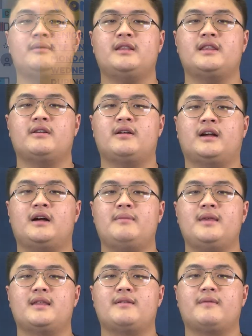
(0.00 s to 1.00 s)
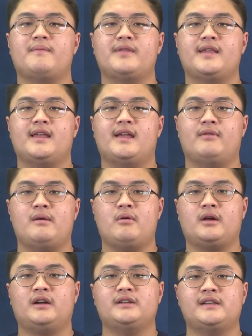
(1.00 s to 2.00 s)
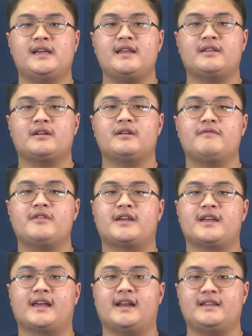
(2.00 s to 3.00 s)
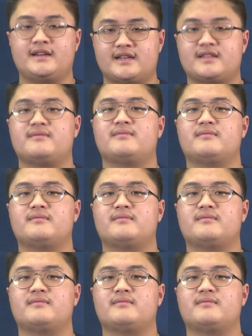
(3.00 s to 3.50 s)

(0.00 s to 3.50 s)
with you and come in. If we work on it together, you can get it done.